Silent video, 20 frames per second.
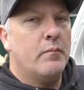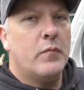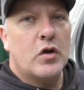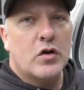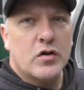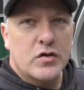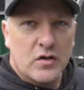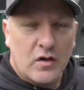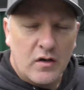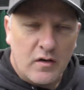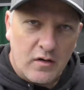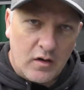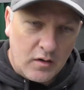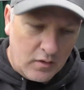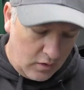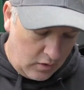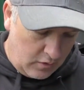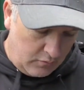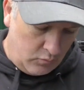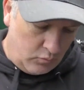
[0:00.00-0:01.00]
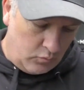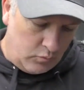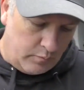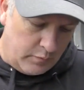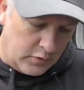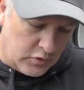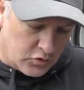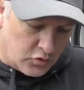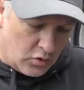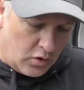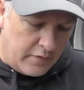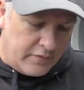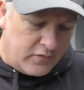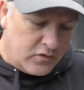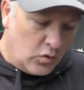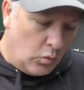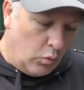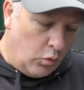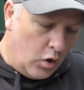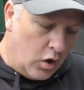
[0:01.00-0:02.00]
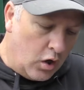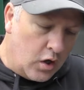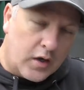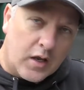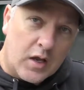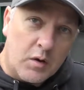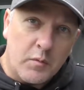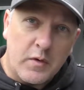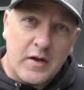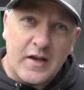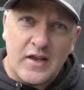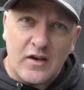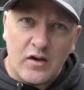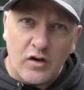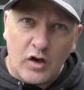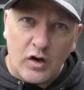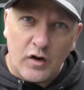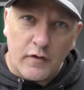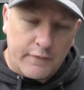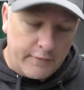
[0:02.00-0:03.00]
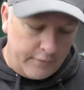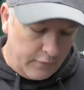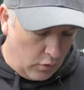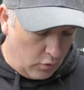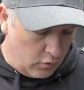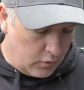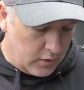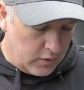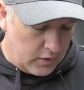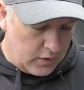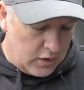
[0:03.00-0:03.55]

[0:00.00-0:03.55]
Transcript: Because I've been driving to work and been getting a lot of fog,